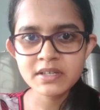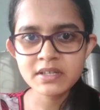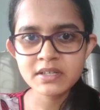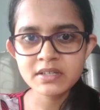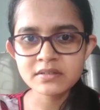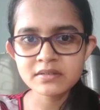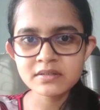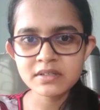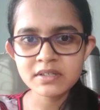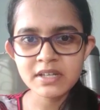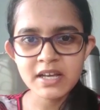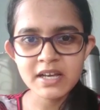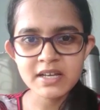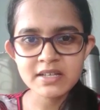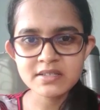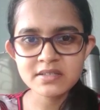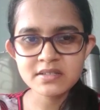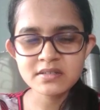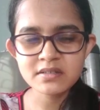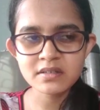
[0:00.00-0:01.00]
in
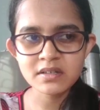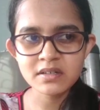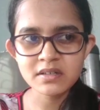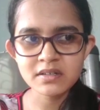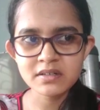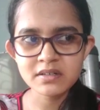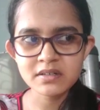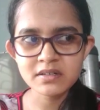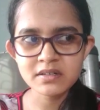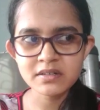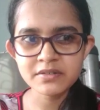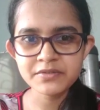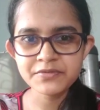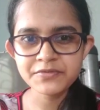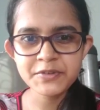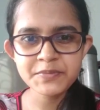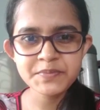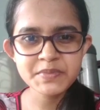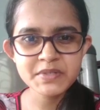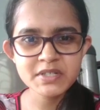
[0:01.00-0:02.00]
last
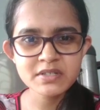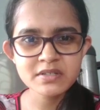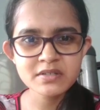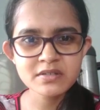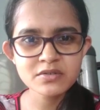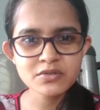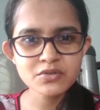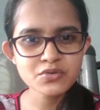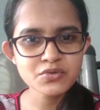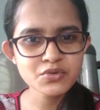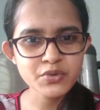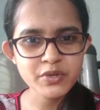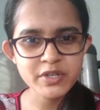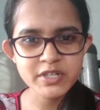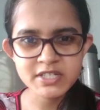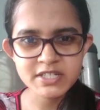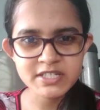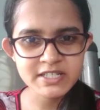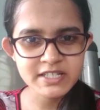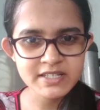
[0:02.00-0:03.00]
15 to
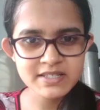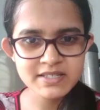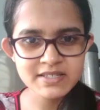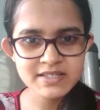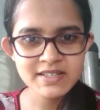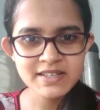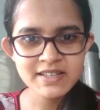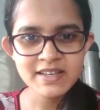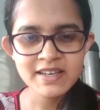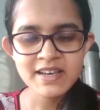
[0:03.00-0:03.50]
20 days,